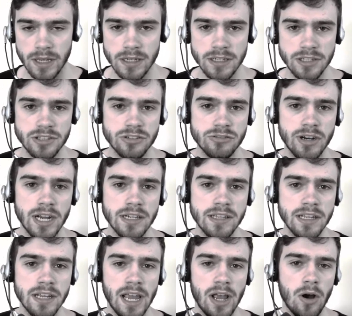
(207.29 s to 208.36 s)

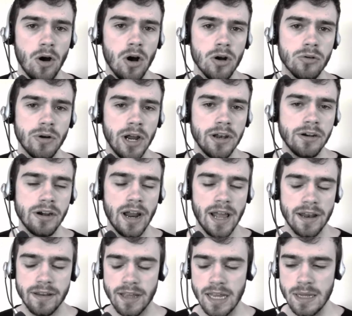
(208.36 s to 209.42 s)
distracting a Hog Rider
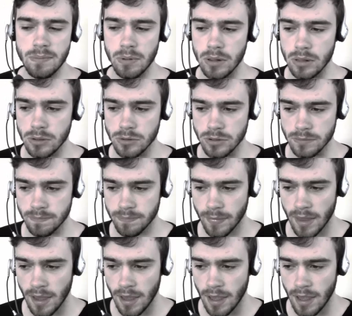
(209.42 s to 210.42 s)
and a Balloon.